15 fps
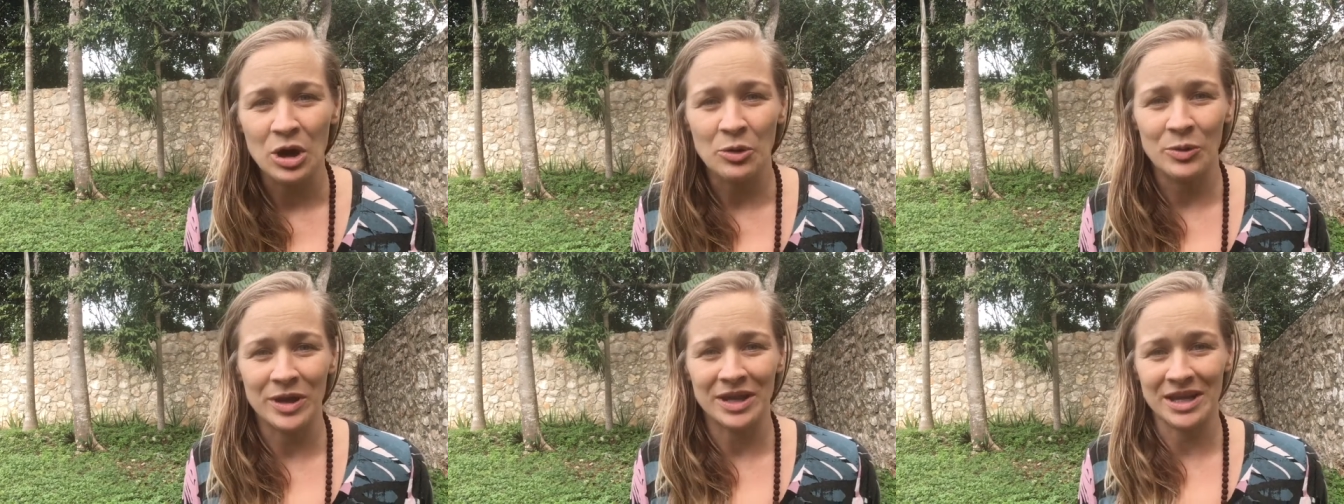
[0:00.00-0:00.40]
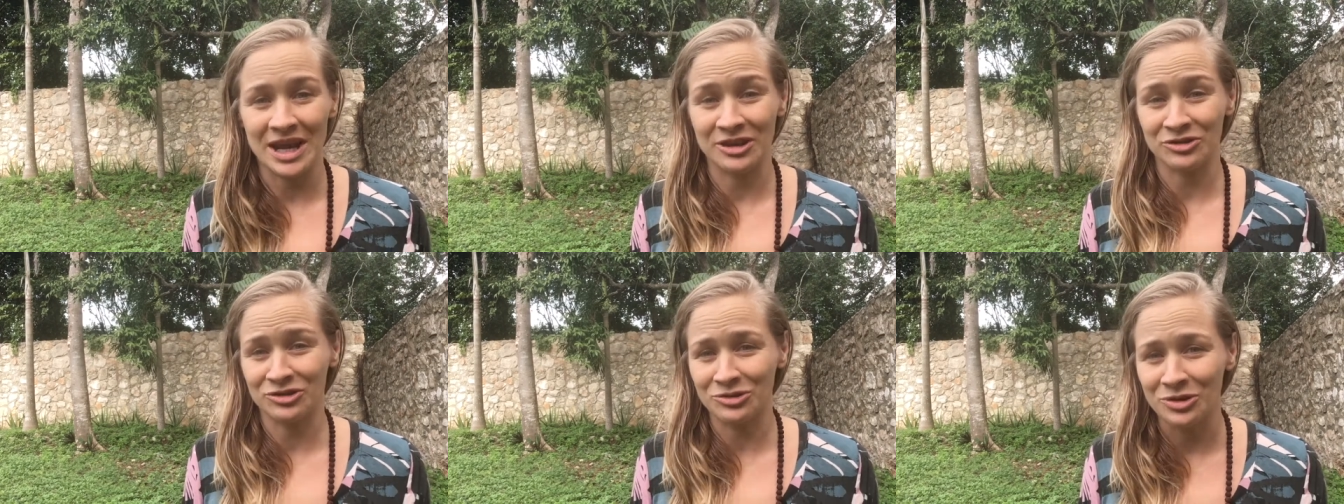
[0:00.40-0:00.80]
we can
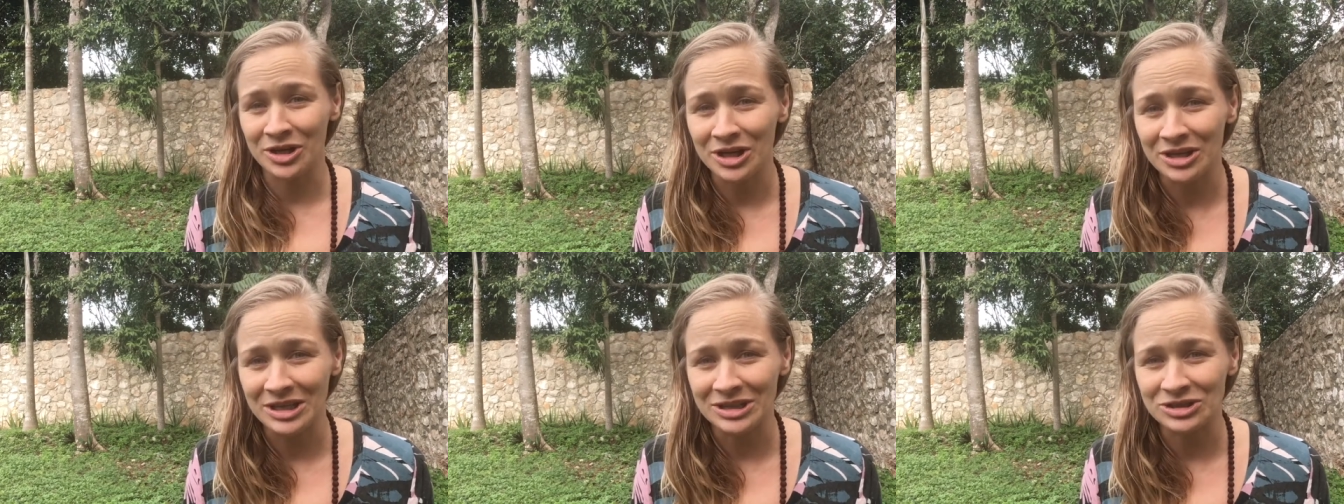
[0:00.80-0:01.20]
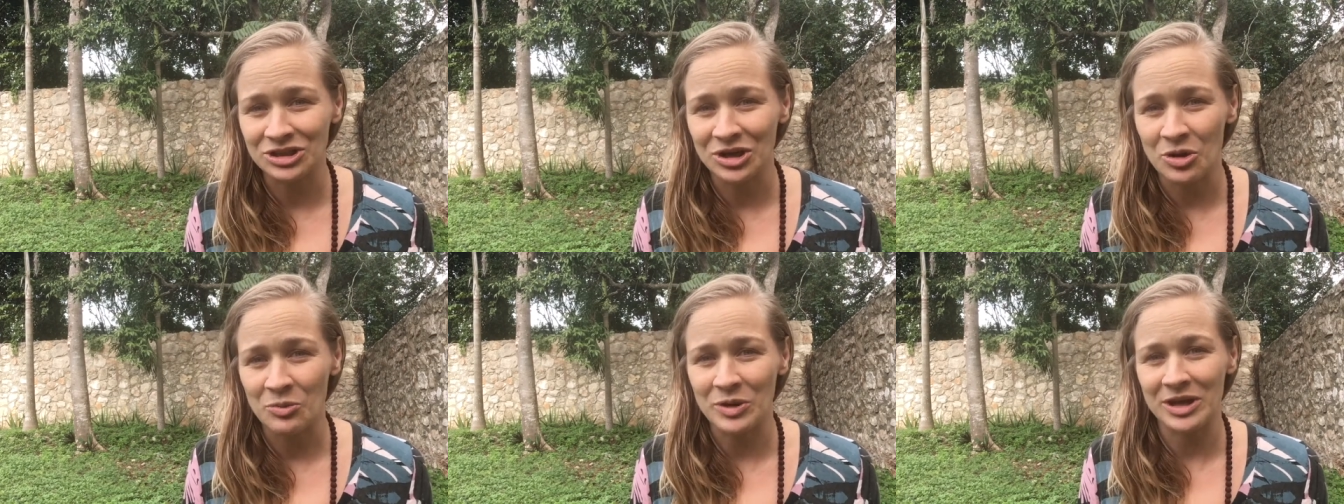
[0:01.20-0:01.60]
end screen
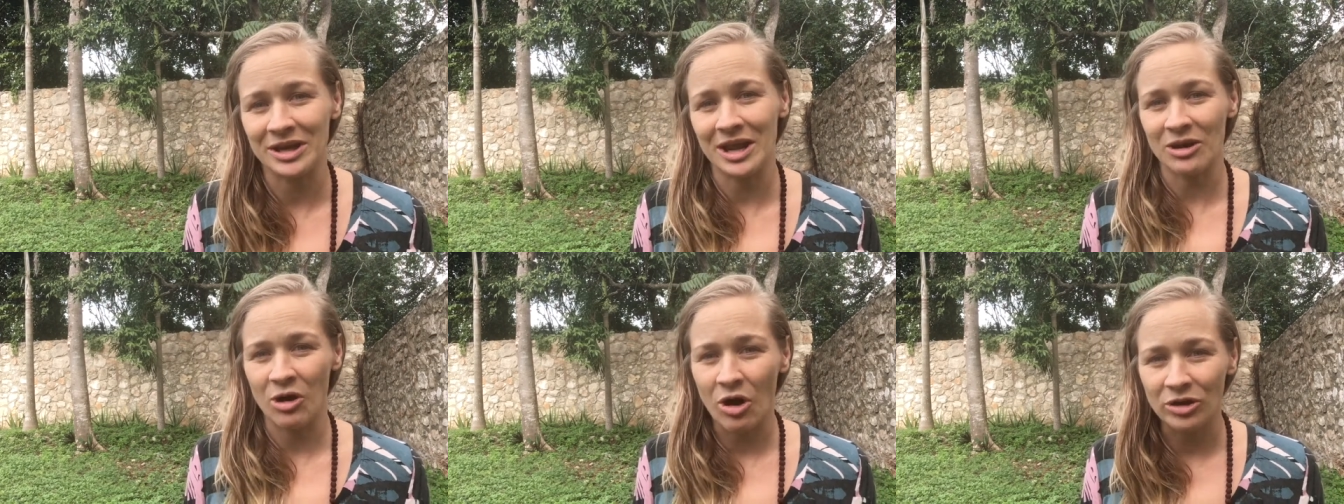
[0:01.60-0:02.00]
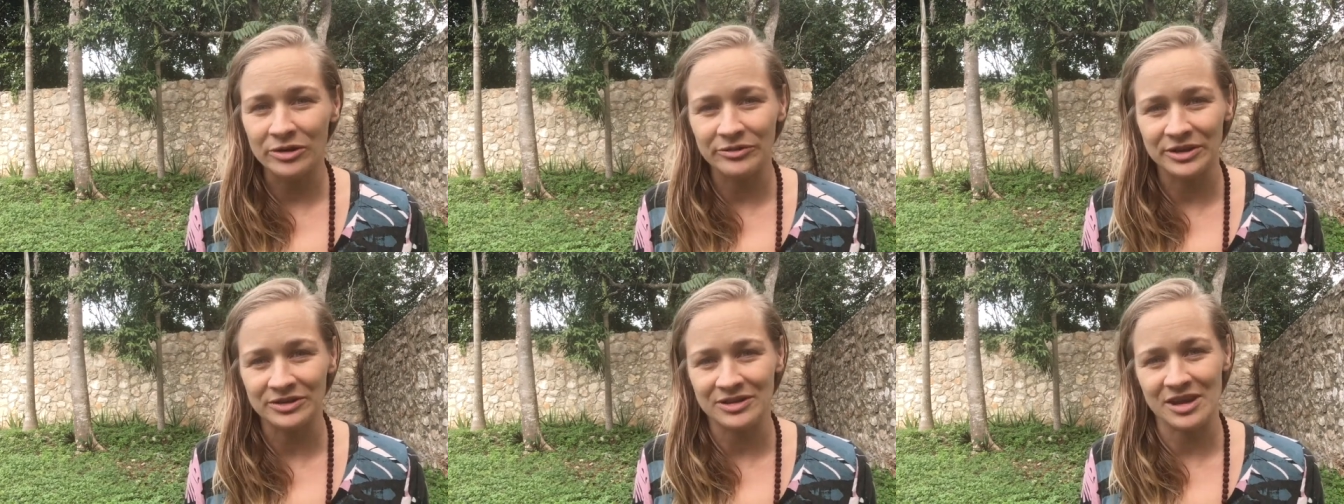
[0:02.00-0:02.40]
addiction, we can end all of
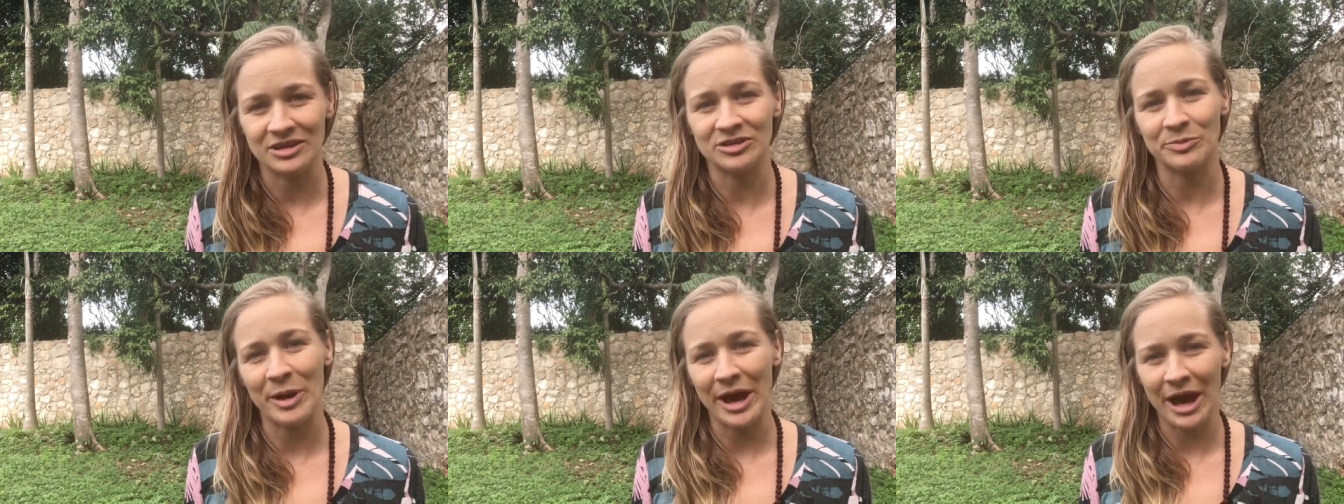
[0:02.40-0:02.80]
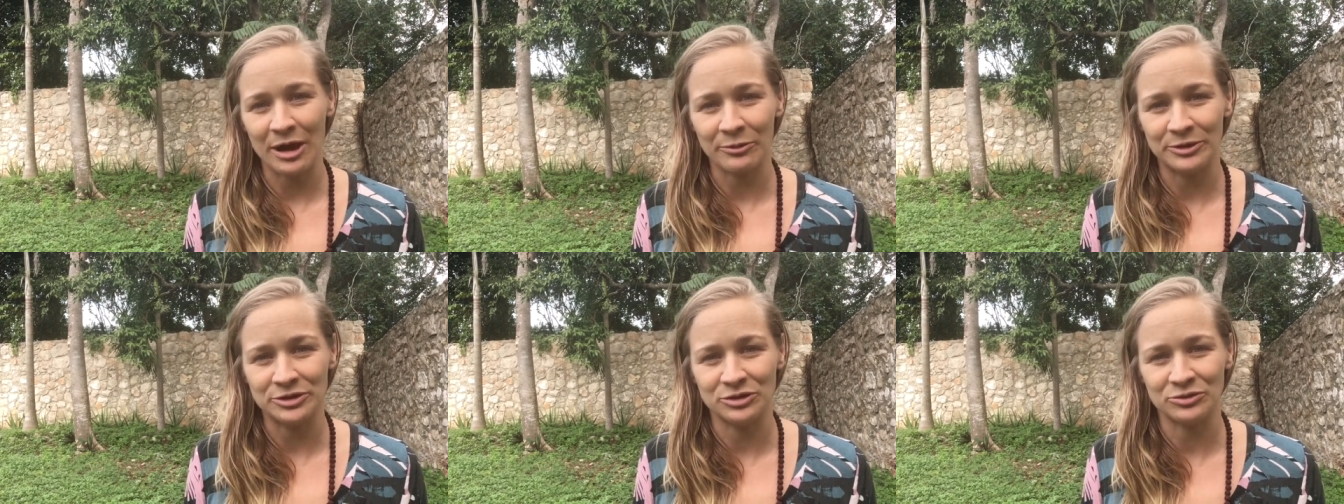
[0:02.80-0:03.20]
these things by how
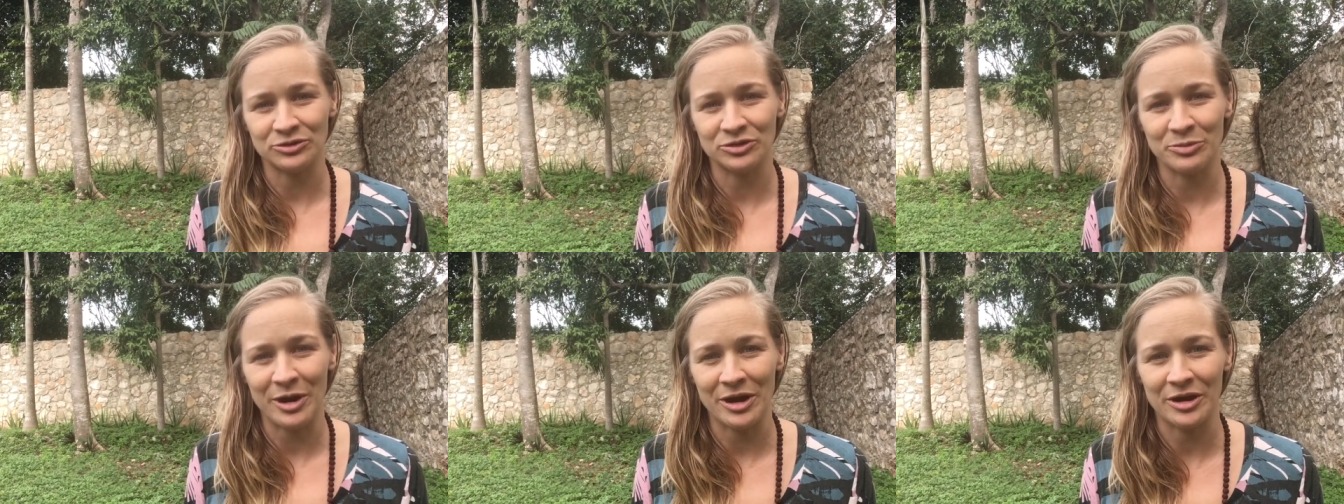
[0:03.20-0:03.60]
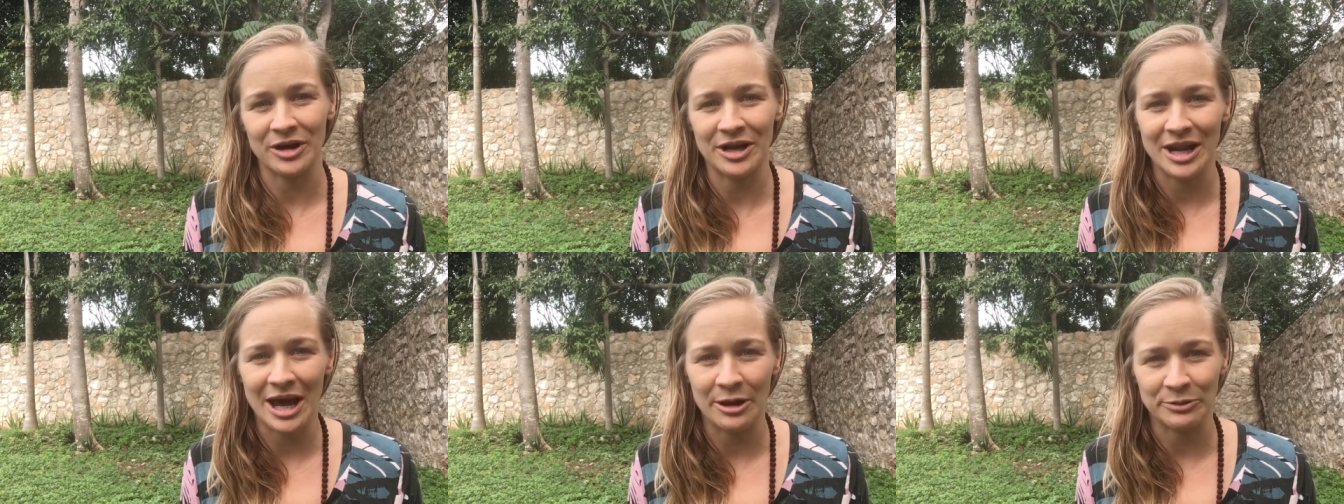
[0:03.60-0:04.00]
we choose to parent
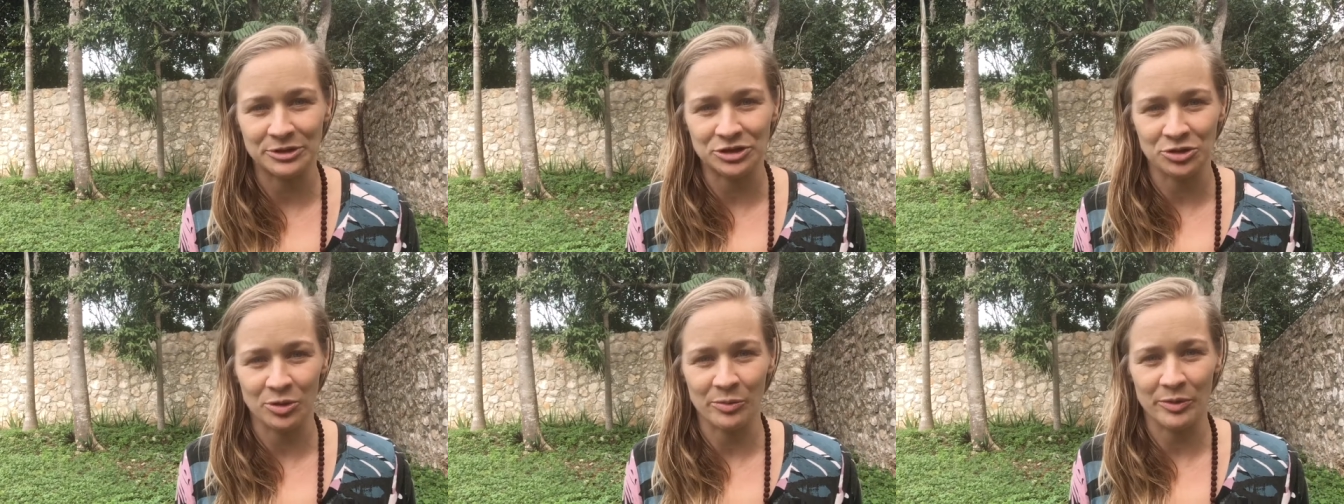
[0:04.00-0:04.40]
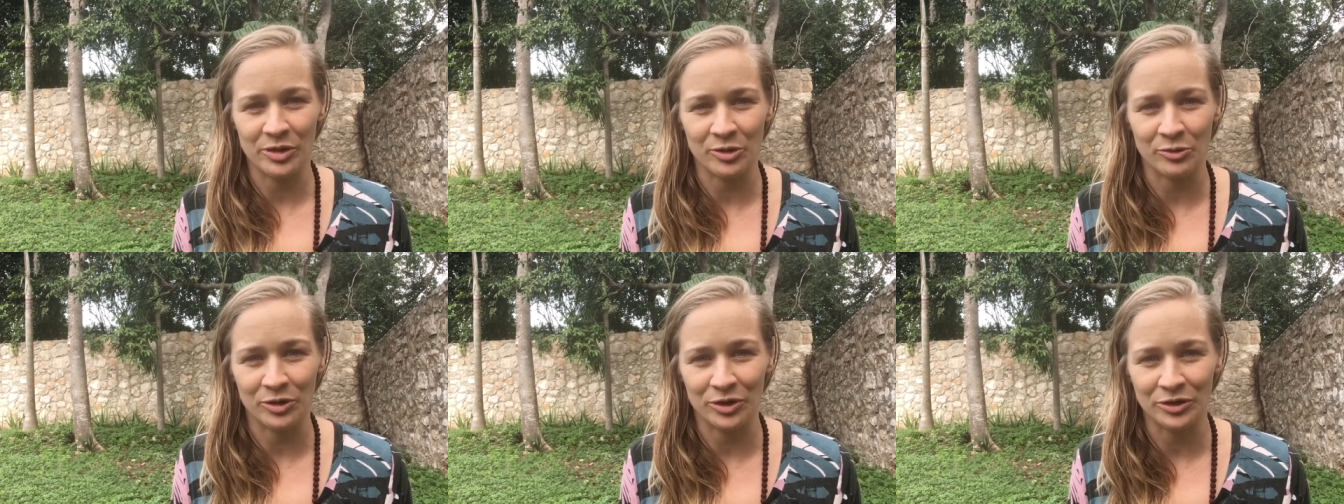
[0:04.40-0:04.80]
and how we show up in
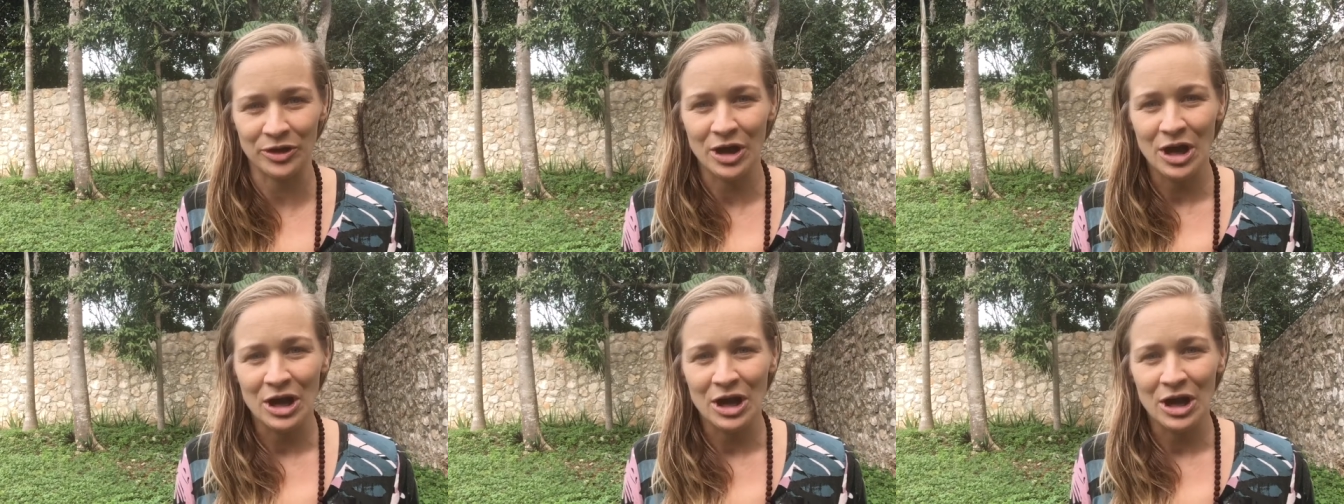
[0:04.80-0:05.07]
the world.